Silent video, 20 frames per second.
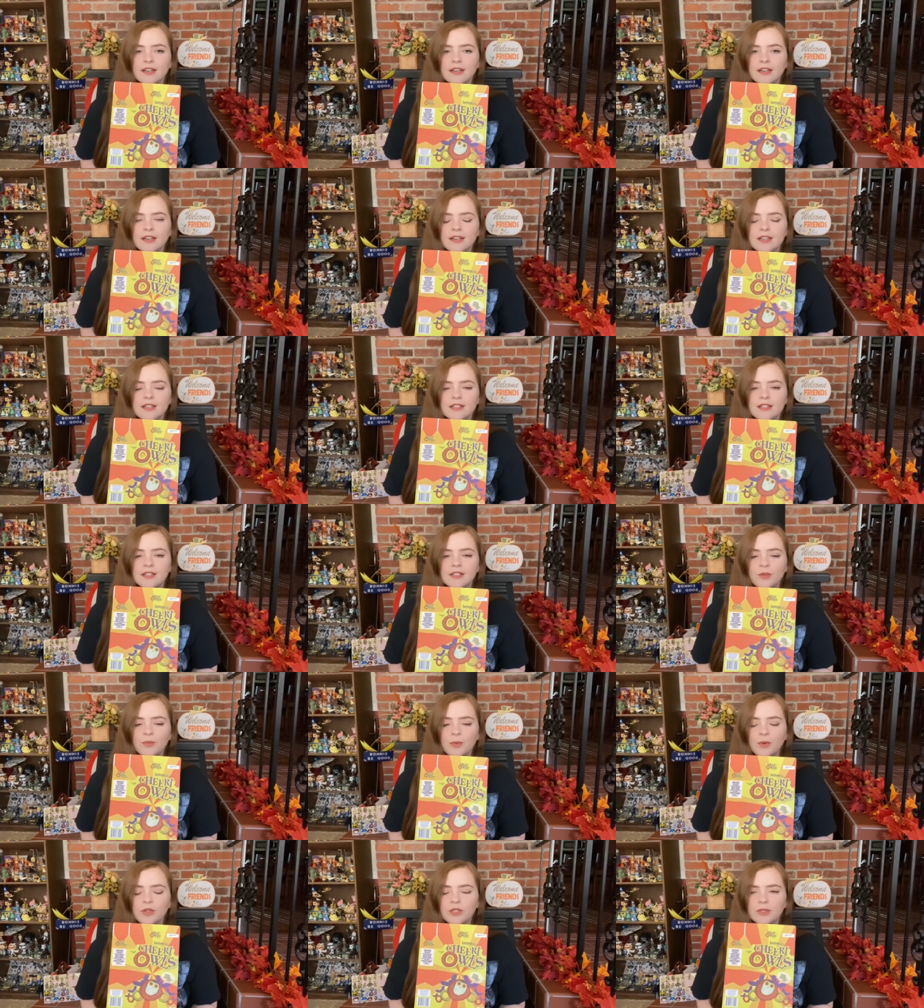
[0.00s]
Is this
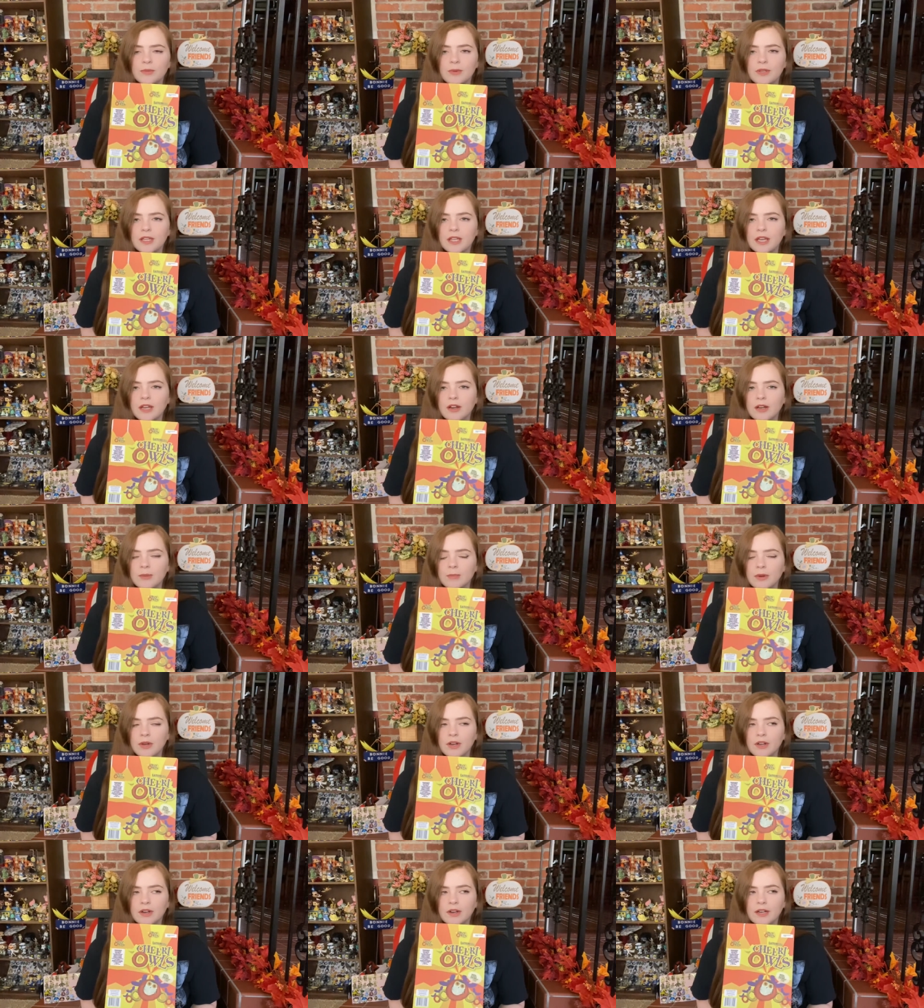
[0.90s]
supposed to be the Harry
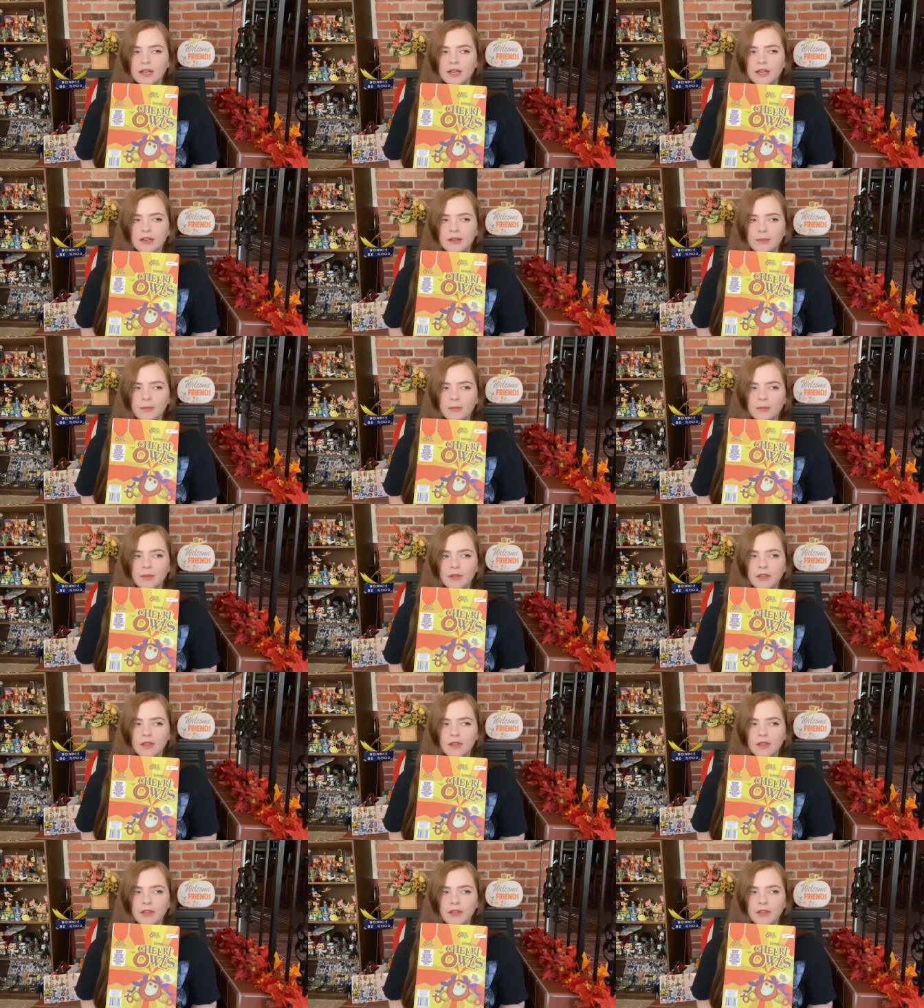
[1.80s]
Potter item?